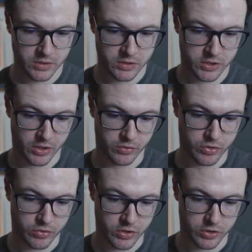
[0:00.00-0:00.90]
so
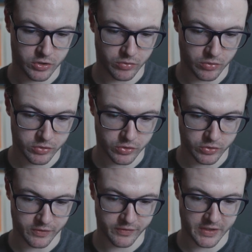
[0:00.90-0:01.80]
you can do all
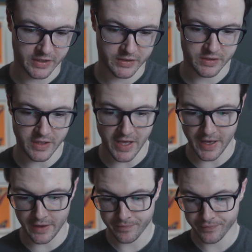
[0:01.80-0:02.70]
sorts of things
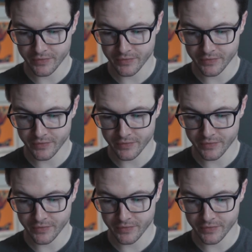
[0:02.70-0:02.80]
there.